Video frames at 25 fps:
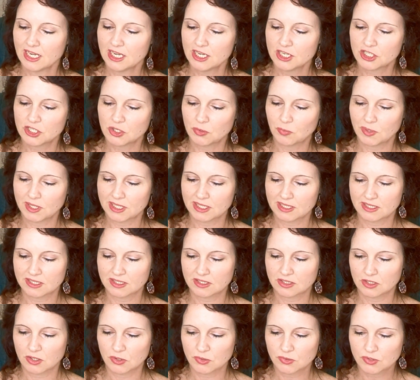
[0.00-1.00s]
She
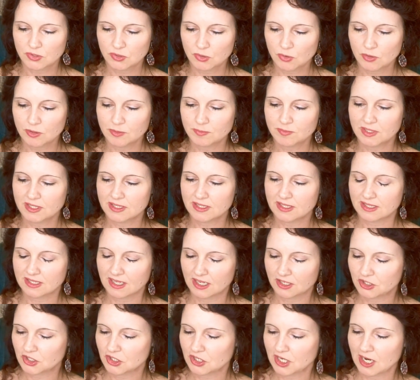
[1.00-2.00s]
witnessed snowstorms and
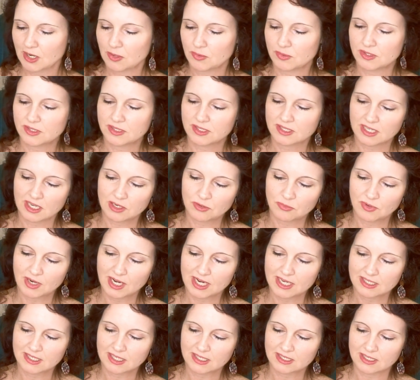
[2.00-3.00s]
sun showers,
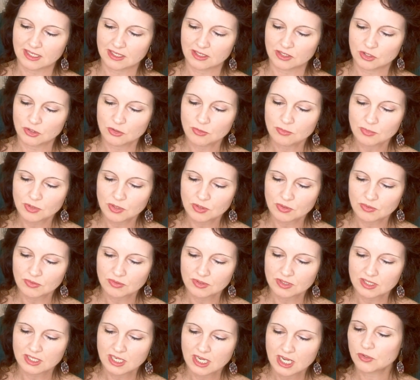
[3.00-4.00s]
sunrises and new
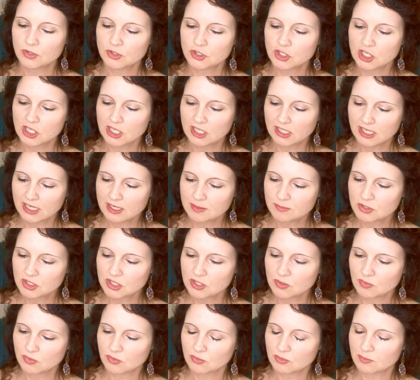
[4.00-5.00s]
moons. She claimed
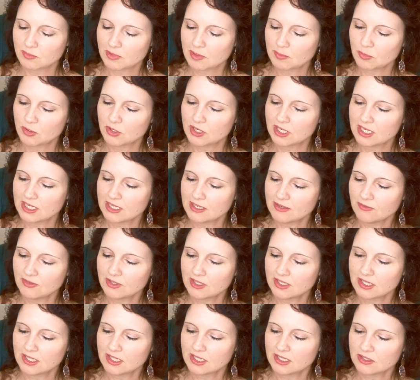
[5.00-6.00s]
she would remember
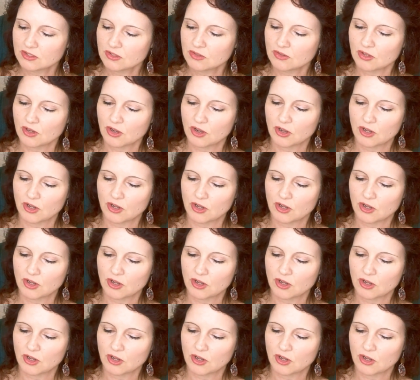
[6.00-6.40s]
even into the